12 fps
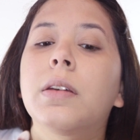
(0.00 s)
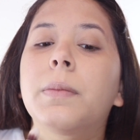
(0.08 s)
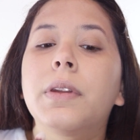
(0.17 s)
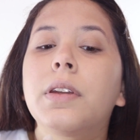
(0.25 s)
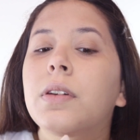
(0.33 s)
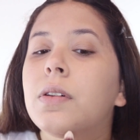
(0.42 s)
I'm
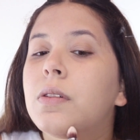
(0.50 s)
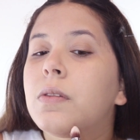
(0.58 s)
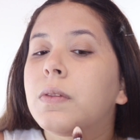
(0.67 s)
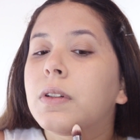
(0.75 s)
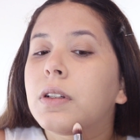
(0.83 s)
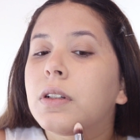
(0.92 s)
gonna go
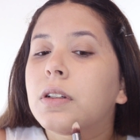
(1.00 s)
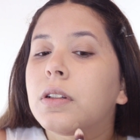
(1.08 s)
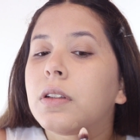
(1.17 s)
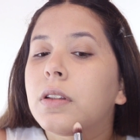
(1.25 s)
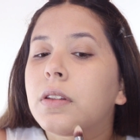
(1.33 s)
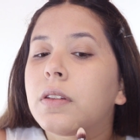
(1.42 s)
over
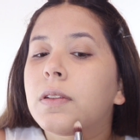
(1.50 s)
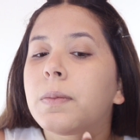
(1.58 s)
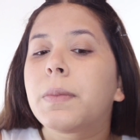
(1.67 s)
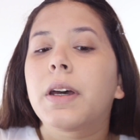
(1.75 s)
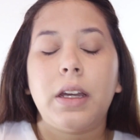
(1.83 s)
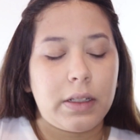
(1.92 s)
the
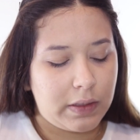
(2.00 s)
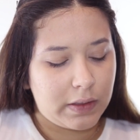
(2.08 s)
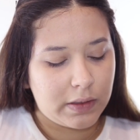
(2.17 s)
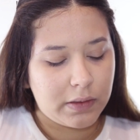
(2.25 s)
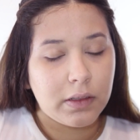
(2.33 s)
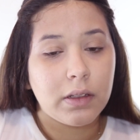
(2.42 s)

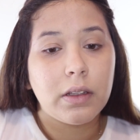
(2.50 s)
spots